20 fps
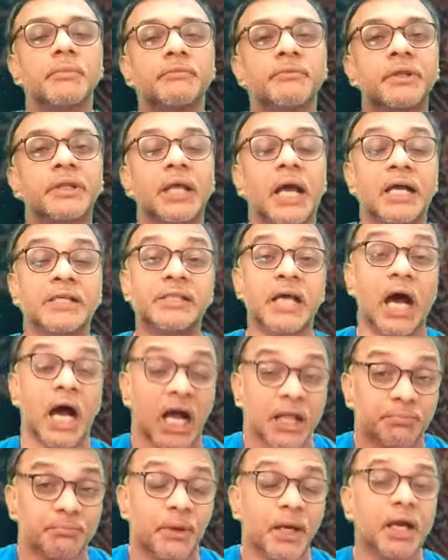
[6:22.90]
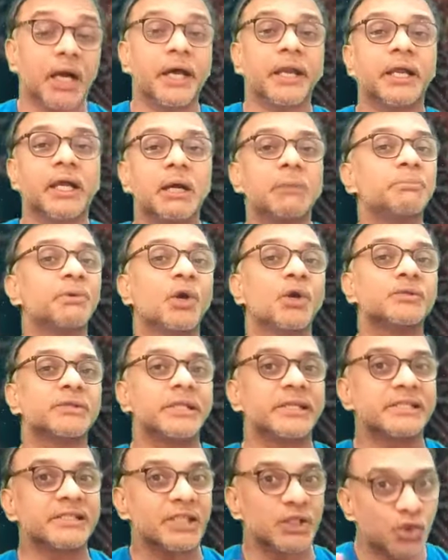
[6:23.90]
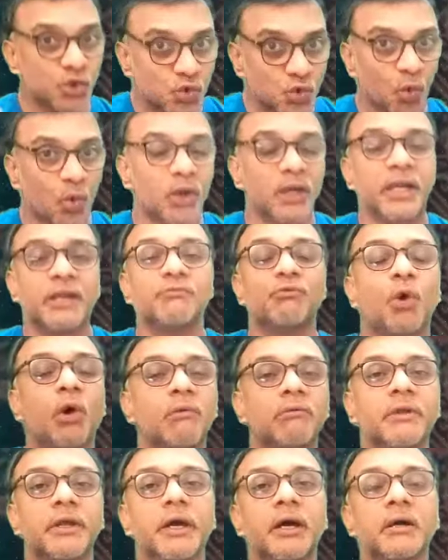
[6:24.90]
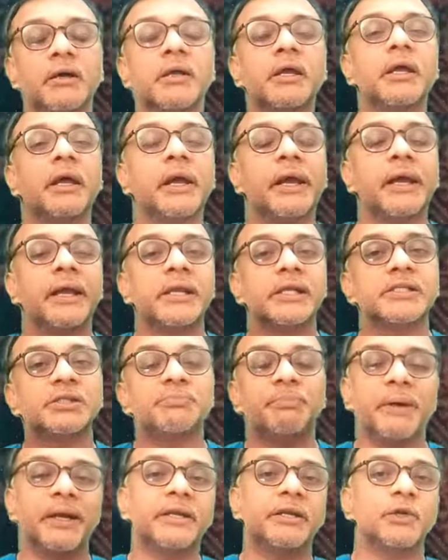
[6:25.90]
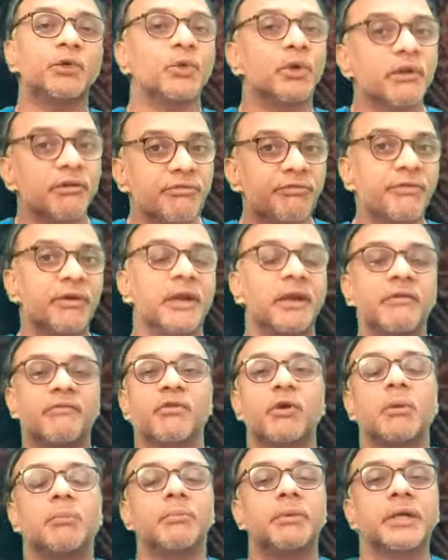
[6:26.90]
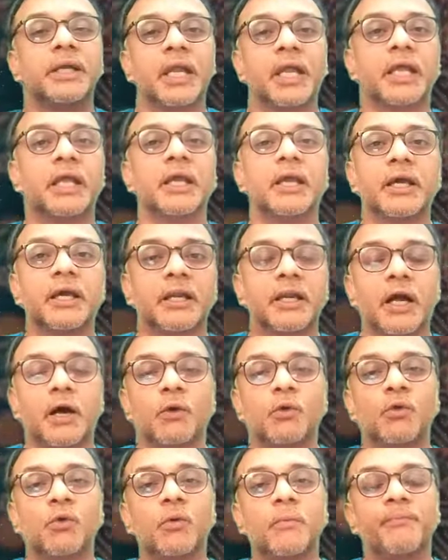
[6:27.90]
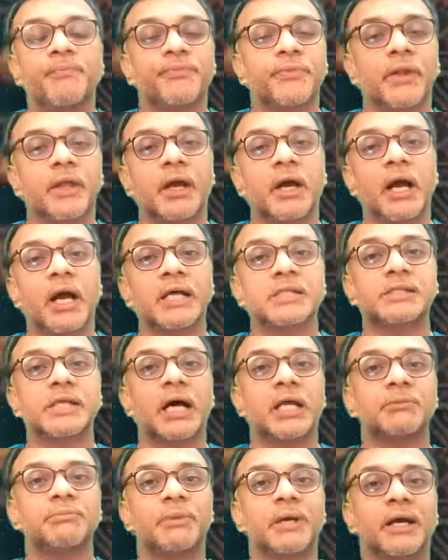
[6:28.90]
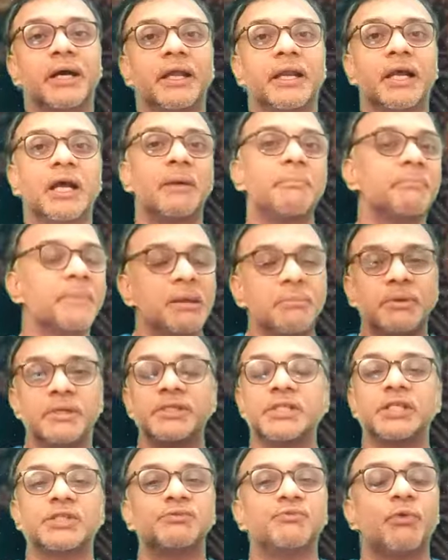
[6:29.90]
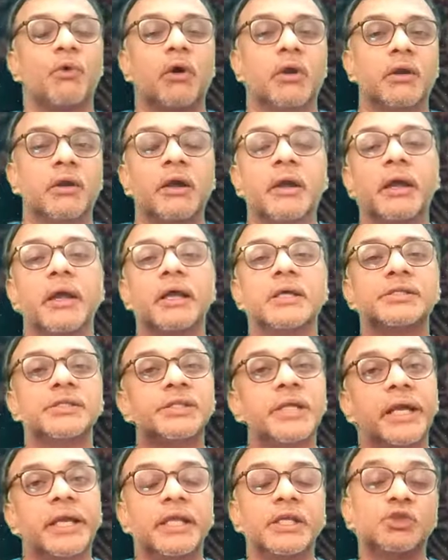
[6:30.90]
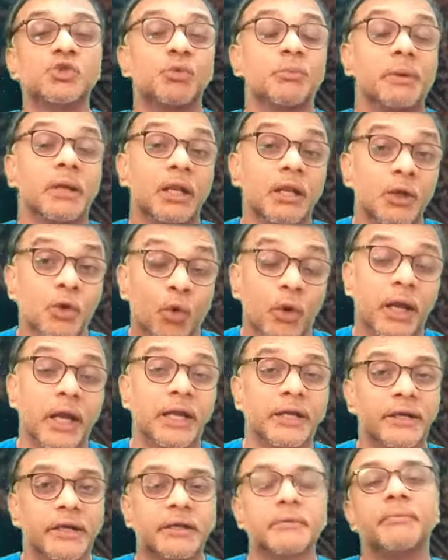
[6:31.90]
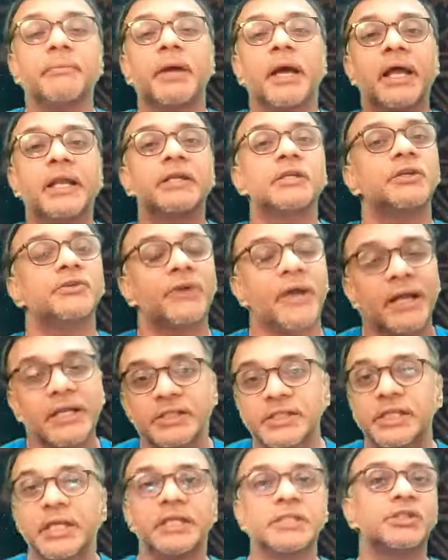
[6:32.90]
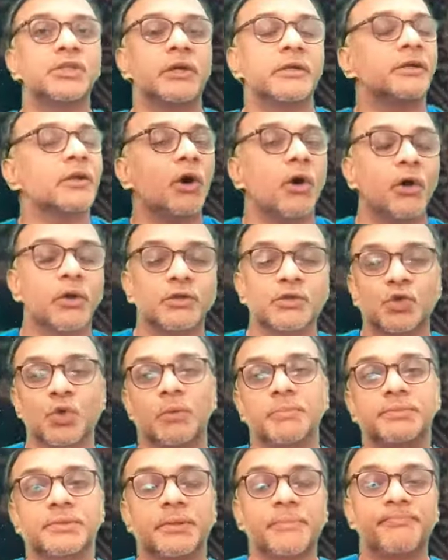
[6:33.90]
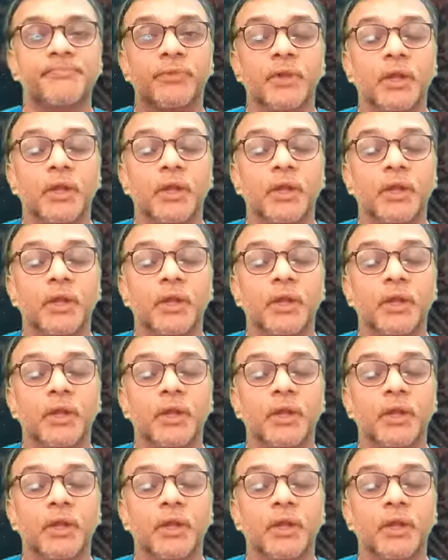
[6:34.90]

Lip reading: with as the Atma Karaka, because it is the soul involved here, it is better to refrain from taking Rahu as the Atma Karaka. Maybe just for studies, you may look at it and try and say in certain horoscopes.